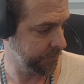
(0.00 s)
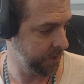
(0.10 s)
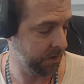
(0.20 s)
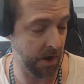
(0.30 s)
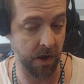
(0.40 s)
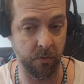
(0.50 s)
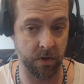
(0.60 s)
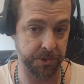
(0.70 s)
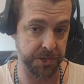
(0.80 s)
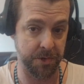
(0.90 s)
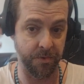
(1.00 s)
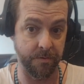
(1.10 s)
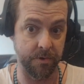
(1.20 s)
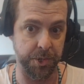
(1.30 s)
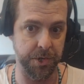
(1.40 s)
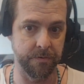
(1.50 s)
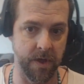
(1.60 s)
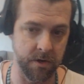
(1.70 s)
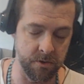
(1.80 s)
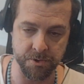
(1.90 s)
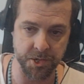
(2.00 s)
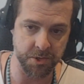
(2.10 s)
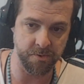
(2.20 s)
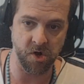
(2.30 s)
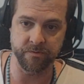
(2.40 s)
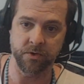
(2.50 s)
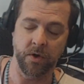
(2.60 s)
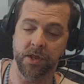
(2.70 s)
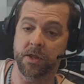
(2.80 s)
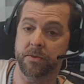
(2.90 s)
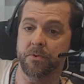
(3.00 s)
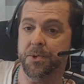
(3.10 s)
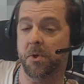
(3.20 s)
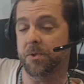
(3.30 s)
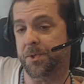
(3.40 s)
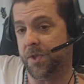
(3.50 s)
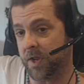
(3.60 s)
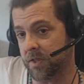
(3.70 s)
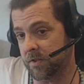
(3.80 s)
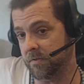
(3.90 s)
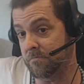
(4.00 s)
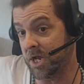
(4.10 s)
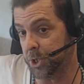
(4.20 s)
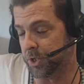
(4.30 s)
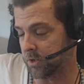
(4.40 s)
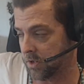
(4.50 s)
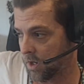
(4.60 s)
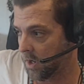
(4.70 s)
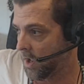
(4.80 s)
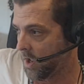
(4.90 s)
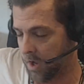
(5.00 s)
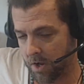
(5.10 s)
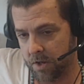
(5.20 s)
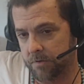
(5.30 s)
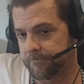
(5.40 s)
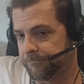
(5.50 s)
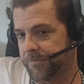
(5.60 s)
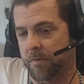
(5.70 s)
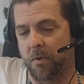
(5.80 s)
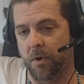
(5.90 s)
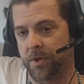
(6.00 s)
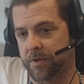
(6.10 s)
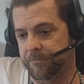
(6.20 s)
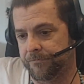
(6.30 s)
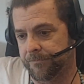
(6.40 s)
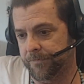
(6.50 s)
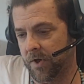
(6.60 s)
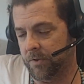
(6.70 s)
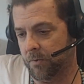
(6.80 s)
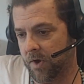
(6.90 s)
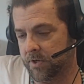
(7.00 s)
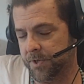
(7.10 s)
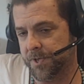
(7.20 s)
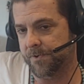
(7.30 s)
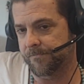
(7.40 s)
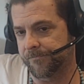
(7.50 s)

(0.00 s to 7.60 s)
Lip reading: God wants to send me a vision of how to do this experiment where I can get the results that I can measure. I'm all in. Otherwise,